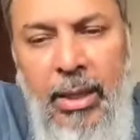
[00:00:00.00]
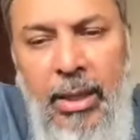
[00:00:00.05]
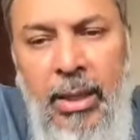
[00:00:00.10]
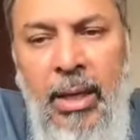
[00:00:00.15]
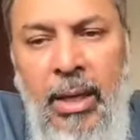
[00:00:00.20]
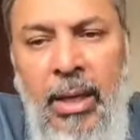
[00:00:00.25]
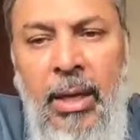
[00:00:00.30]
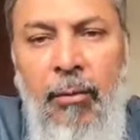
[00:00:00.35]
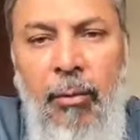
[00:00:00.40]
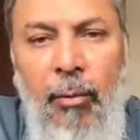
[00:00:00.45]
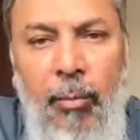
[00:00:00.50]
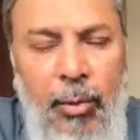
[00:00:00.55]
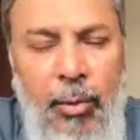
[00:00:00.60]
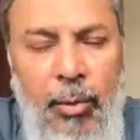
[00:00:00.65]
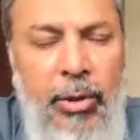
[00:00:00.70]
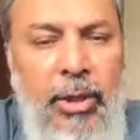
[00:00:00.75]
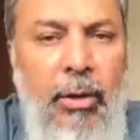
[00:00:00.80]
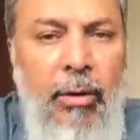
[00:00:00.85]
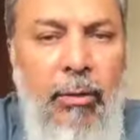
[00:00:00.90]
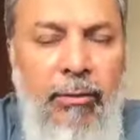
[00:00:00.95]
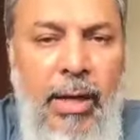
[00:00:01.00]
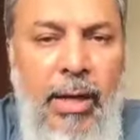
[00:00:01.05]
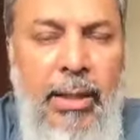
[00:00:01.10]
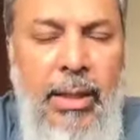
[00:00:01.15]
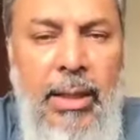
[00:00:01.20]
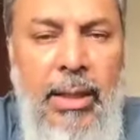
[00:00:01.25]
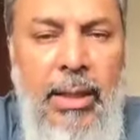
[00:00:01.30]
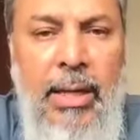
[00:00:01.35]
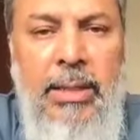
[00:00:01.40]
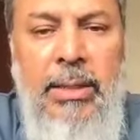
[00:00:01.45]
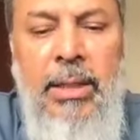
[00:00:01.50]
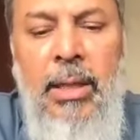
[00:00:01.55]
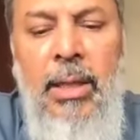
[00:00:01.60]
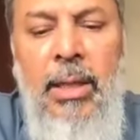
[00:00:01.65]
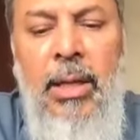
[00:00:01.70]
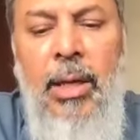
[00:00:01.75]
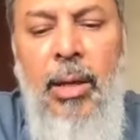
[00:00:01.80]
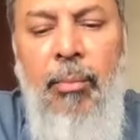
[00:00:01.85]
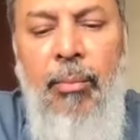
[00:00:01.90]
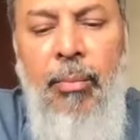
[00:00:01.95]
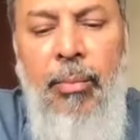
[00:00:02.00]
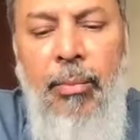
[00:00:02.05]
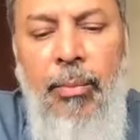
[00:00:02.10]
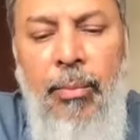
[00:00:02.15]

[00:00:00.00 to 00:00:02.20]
for putting your faith in us.